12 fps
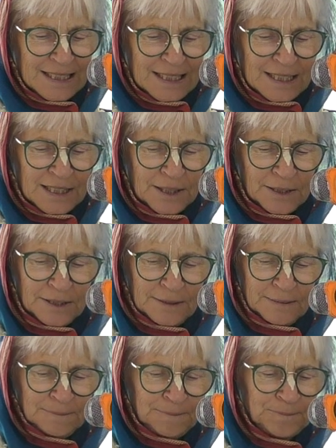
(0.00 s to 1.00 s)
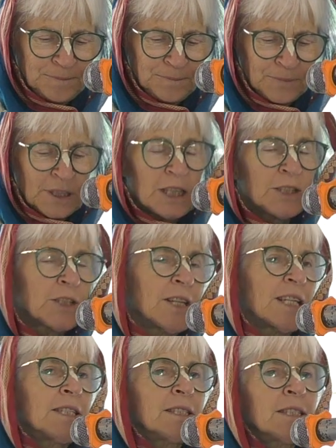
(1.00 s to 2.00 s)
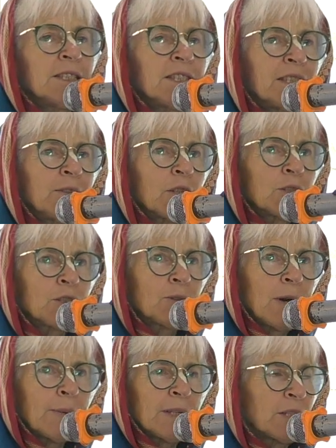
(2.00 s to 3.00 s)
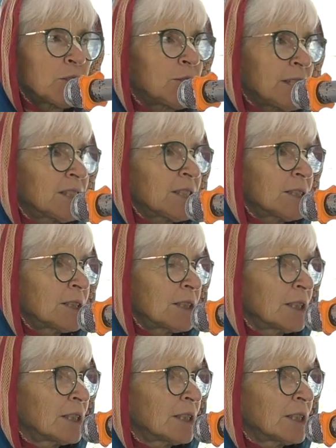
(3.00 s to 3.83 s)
So then Jiva Goswami entrusted